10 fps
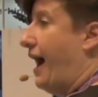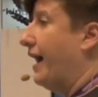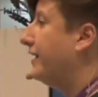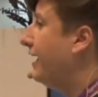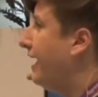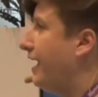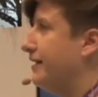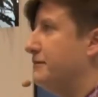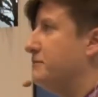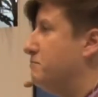
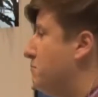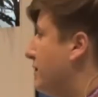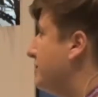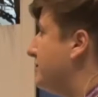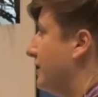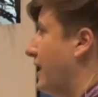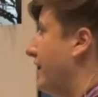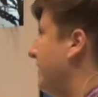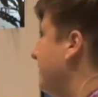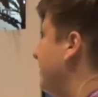again, much
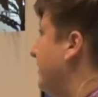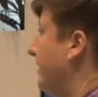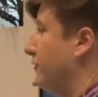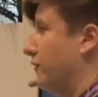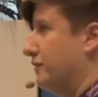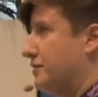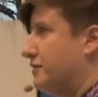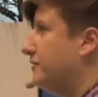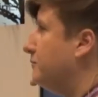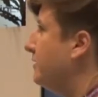like the
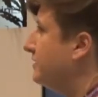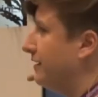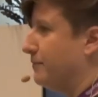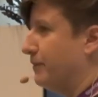technologies, much like the